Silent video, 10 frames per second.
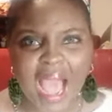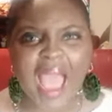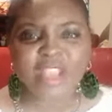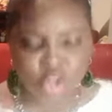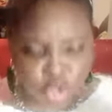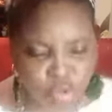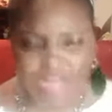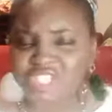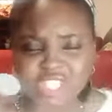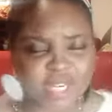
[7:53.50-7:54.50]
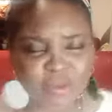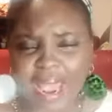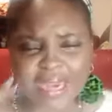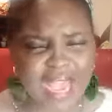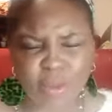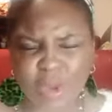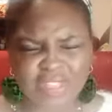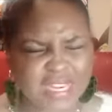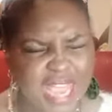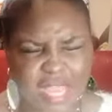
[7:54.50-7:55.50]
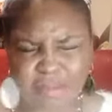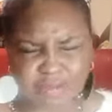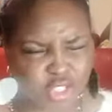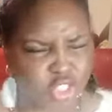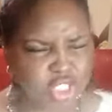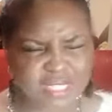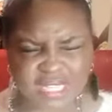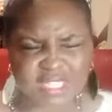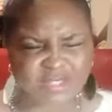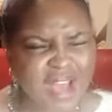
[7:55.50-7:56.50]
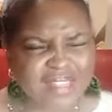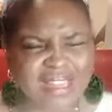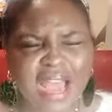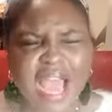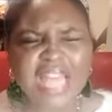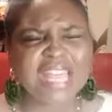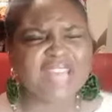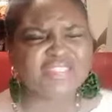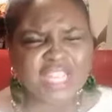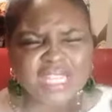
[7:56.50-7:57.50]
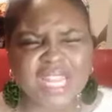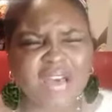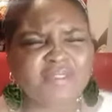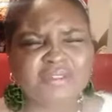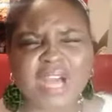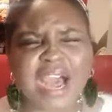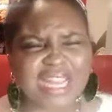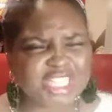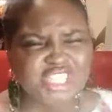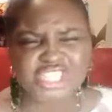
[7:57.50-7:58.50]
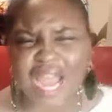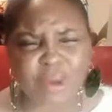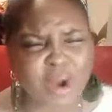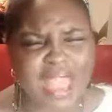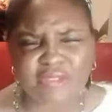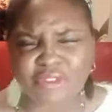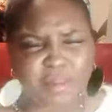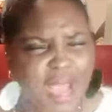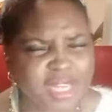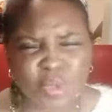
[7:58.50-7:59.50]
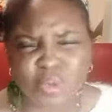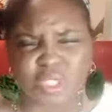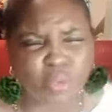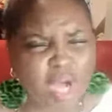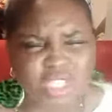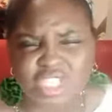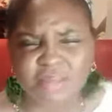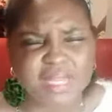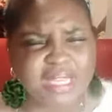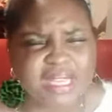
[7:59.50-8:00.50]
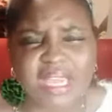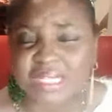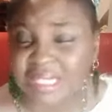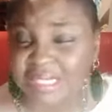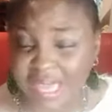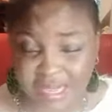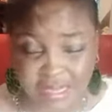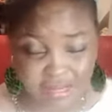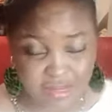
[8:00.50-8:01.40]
I crush it right now in the name of Jesus. Father, let the love of God shower everybody who's watching me here today.